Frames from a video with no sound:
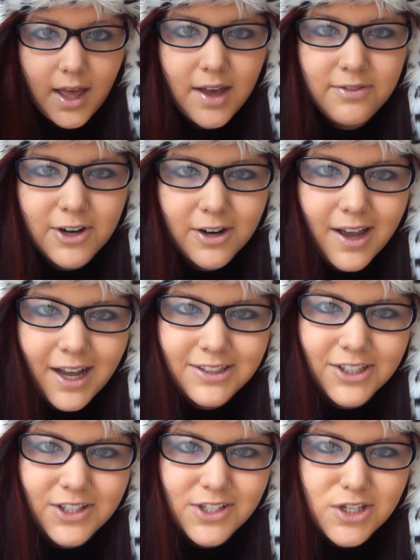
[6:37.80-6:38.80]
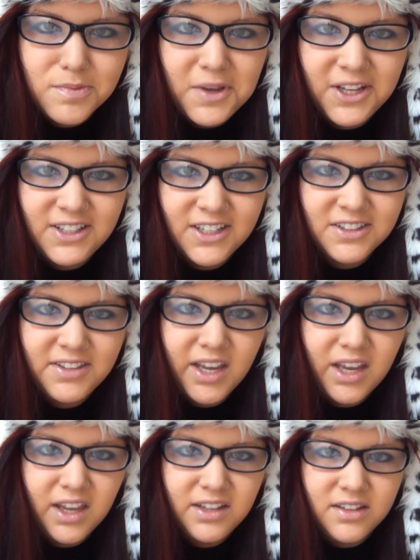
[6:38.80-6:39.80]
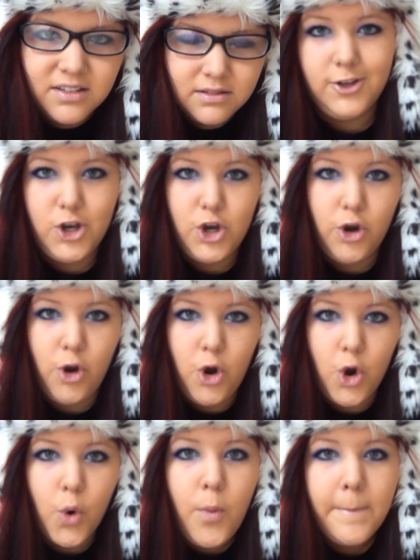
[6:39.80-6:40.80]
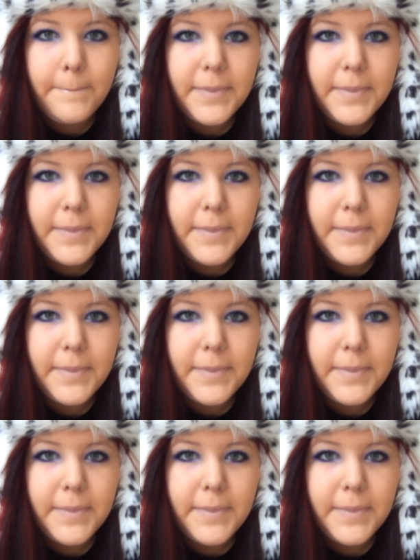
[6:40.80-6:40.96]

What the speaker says: Ever gotten a speeding ticket? Nope.